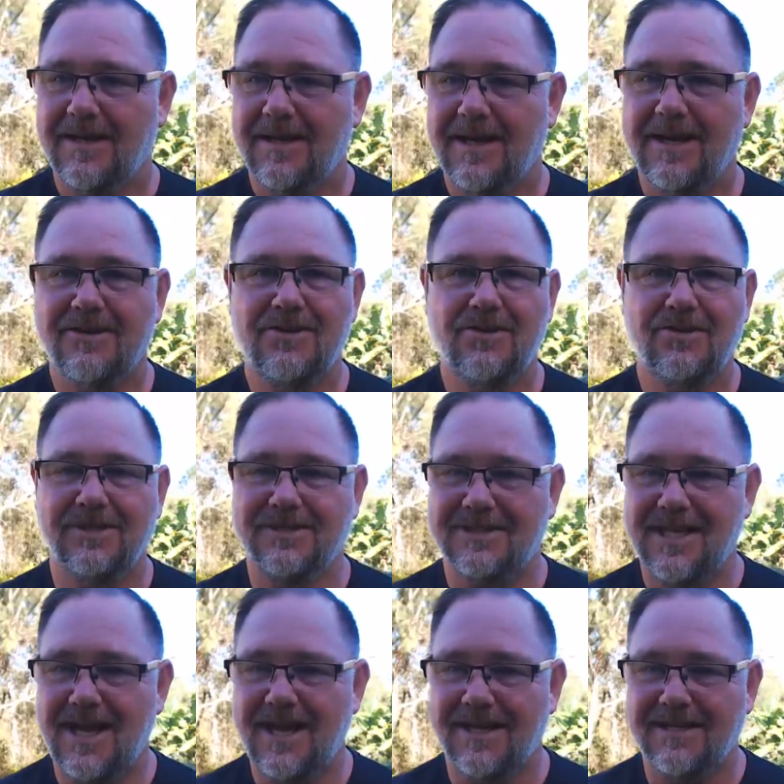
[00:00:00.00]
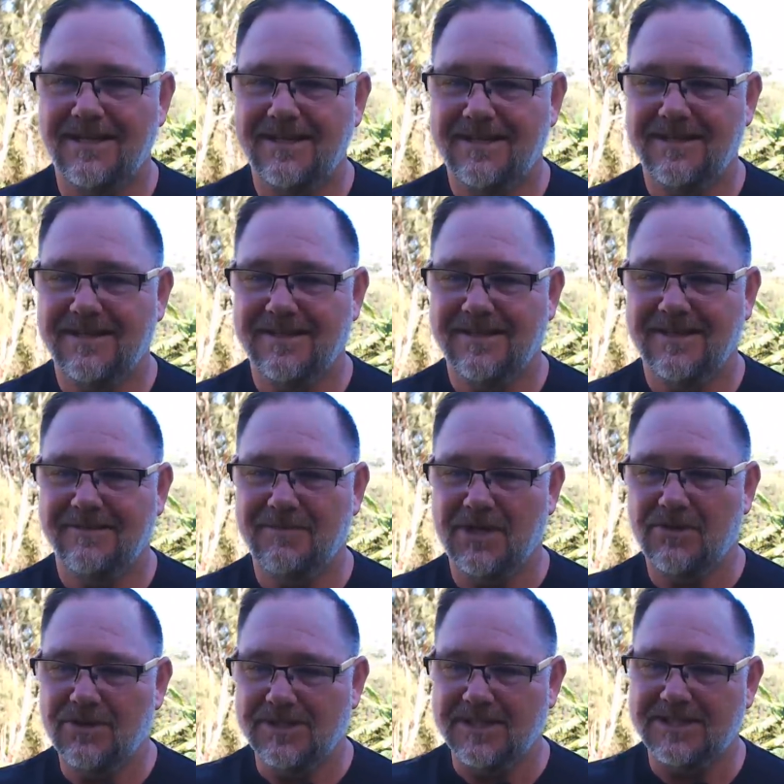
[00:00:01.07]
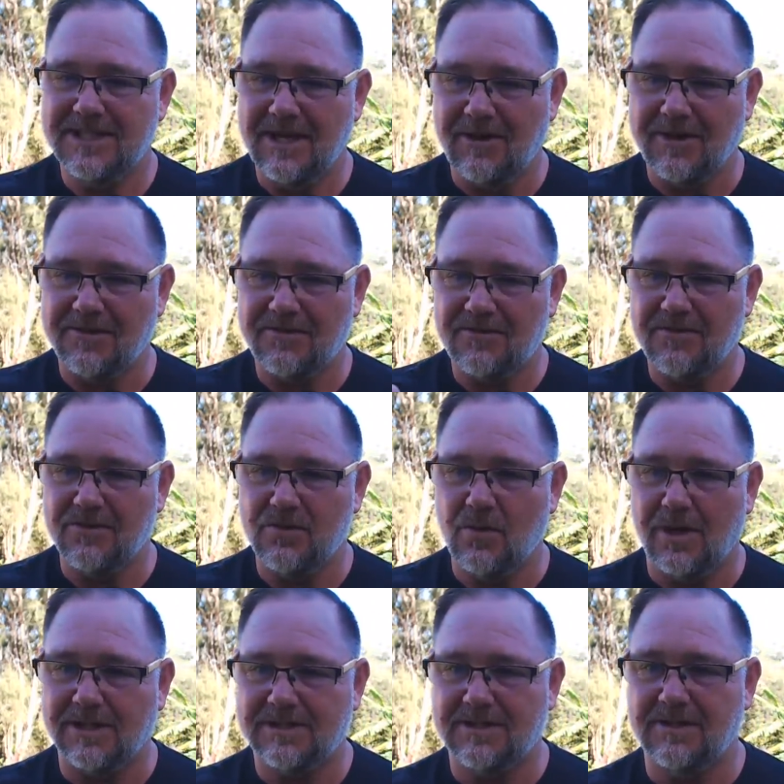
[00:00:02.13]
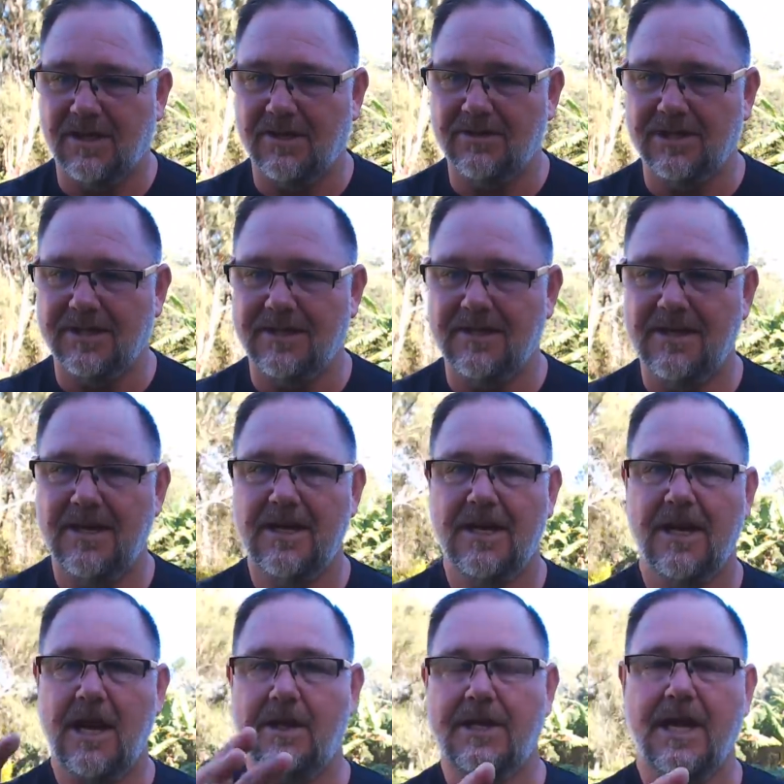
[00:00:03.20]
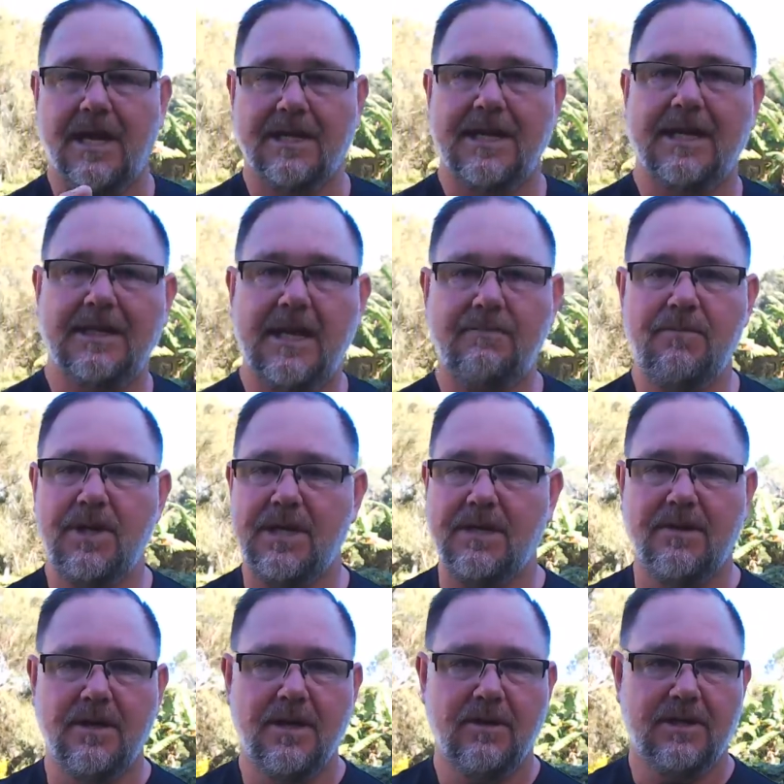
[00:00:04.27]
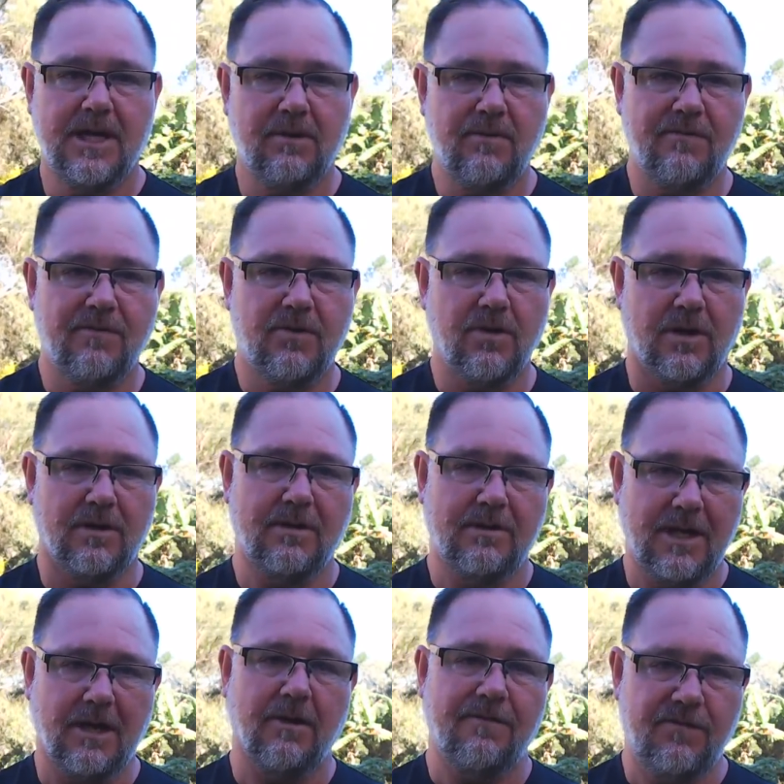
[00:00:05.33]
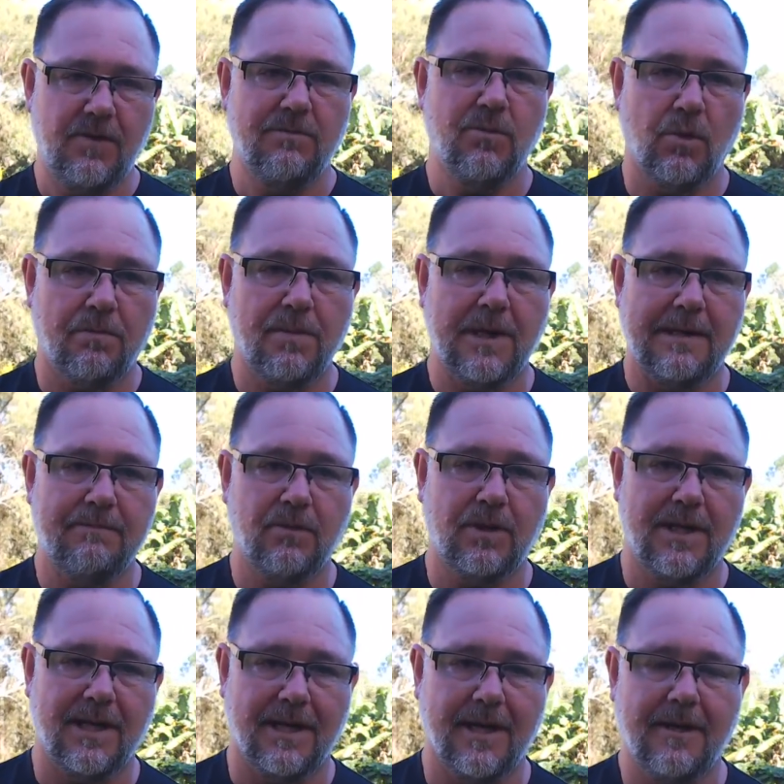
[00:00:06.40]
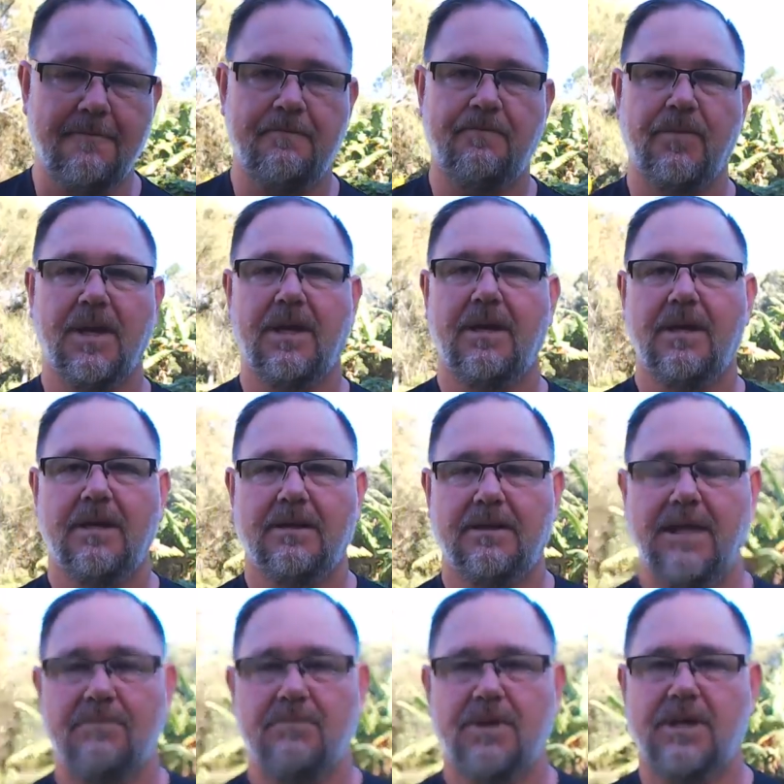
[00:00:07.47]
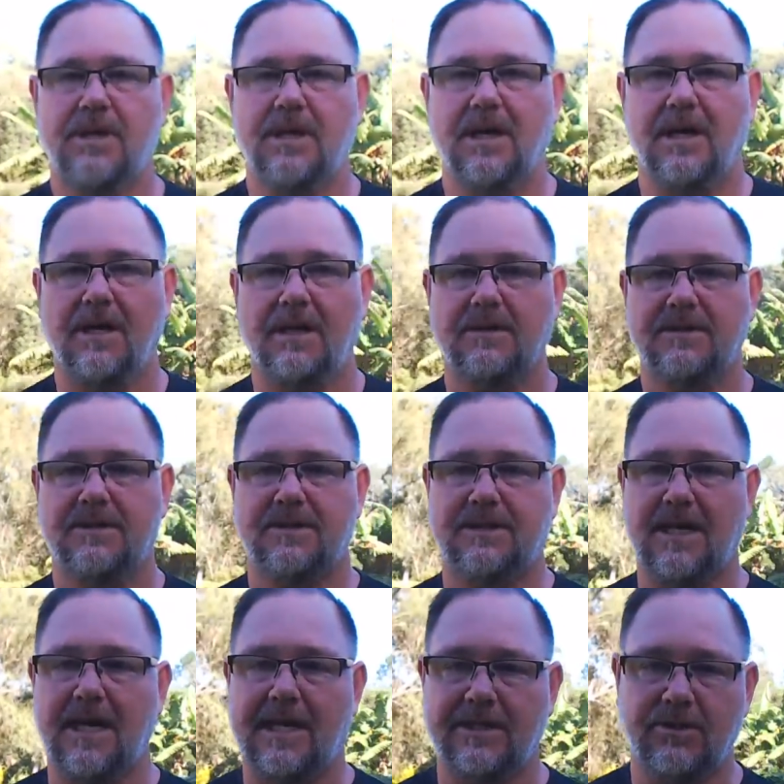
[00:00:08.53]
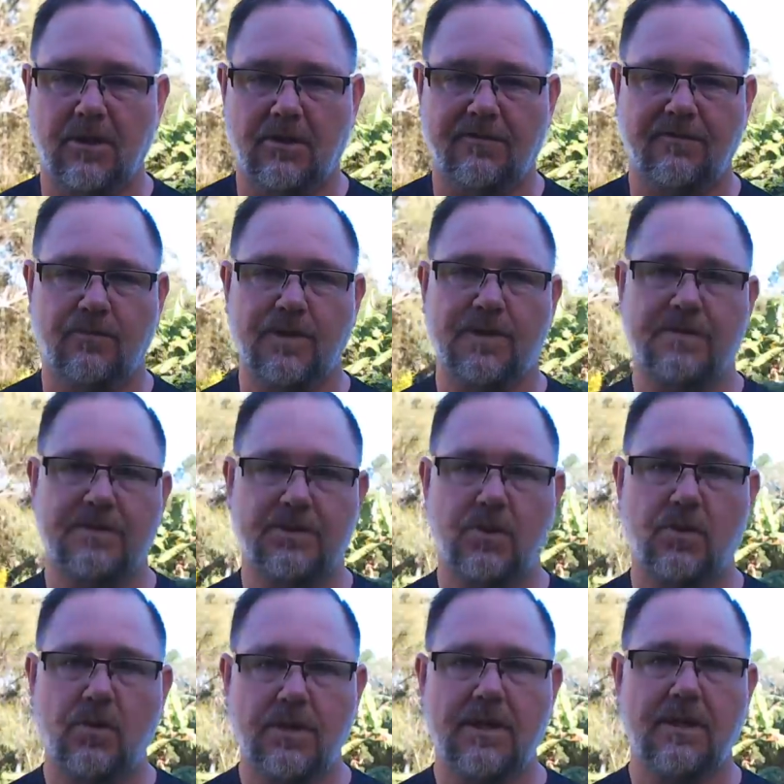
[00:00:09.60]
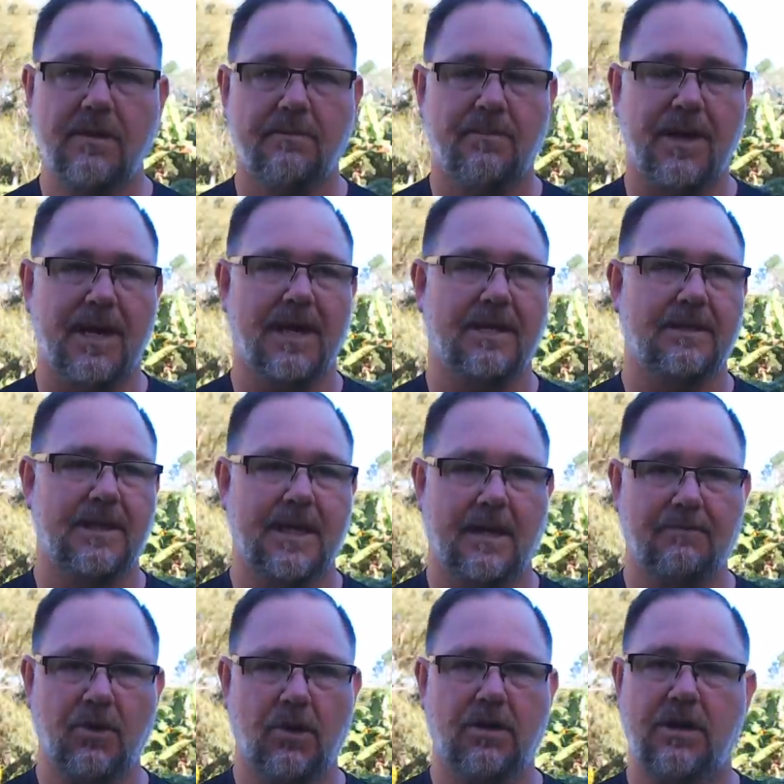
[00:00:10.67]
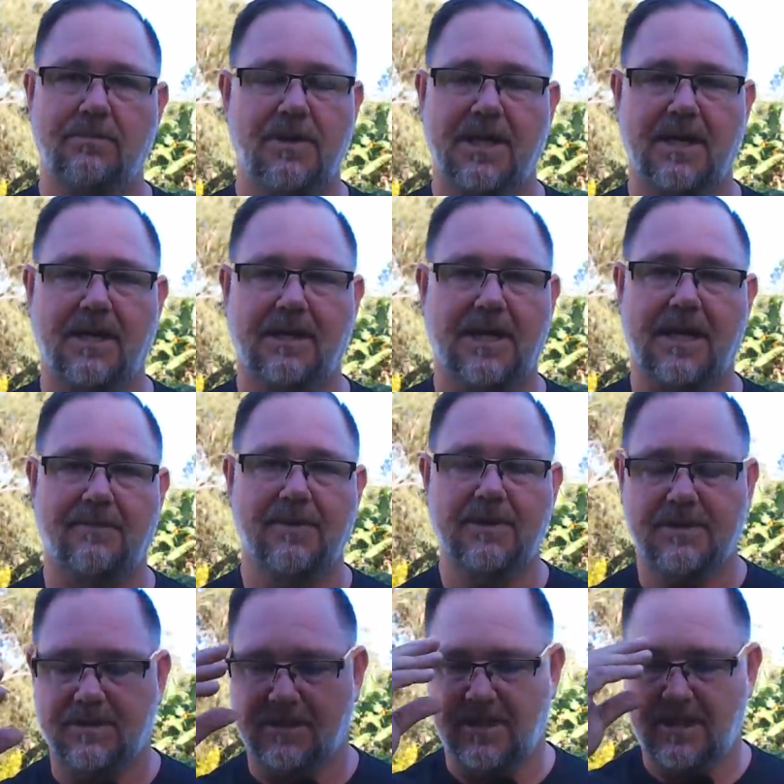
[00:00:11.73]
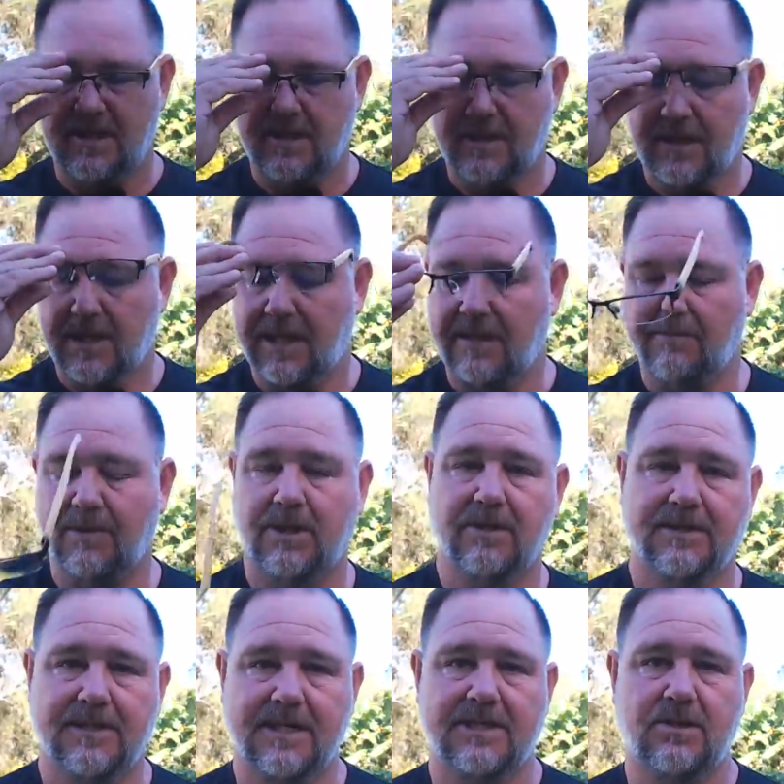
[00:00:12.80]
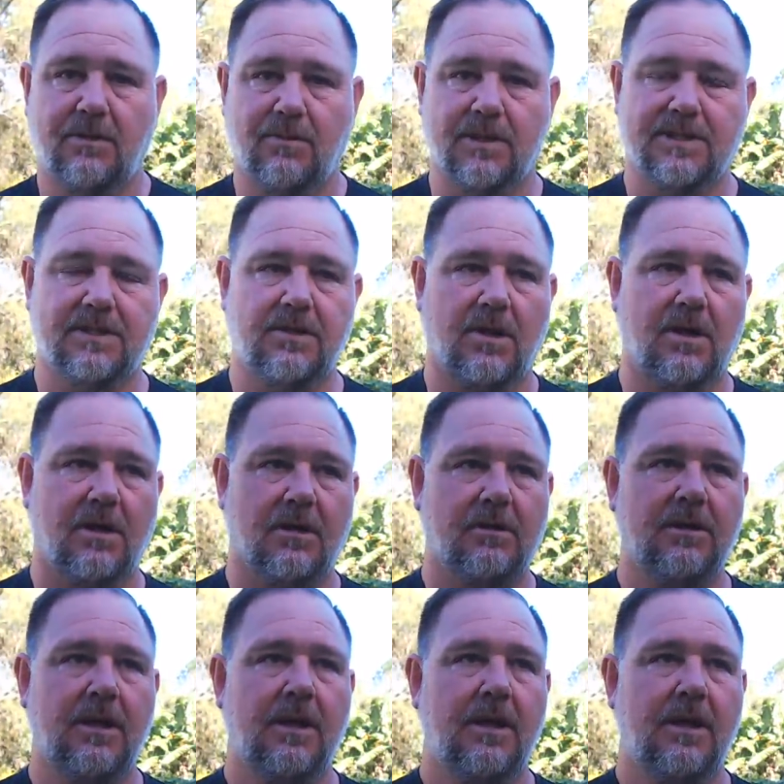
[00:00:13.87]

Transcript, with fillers: How cool is that? Because it's going through quite slowly. Okay, now now we've got, you know, a few more people here. Let me start off with talking about, now I'm not going to be an alarmist because that's not my style,